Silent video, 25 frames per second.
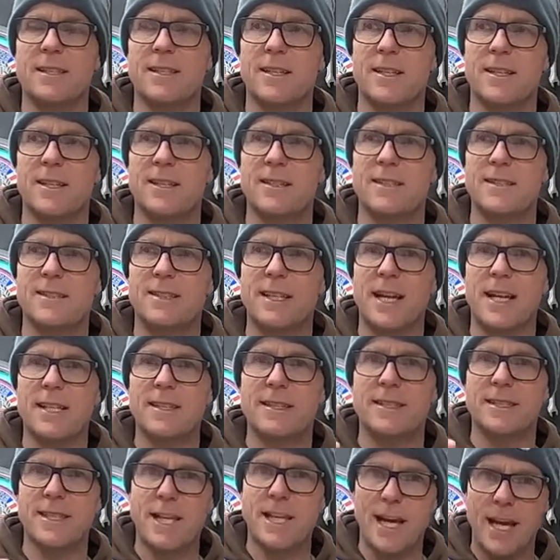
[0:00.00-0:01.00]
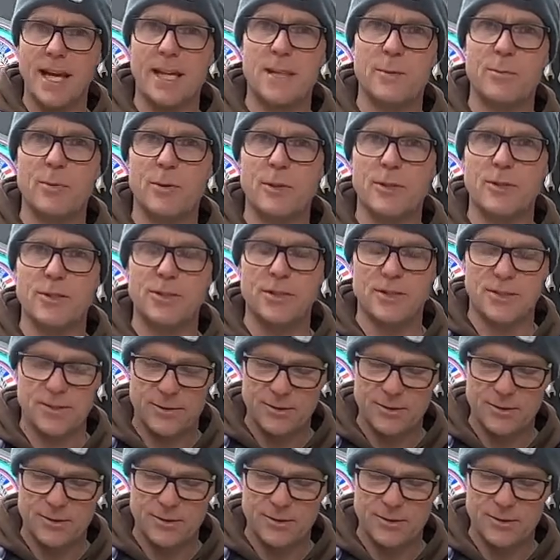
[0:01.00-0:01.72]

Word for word: uh, standard calipers,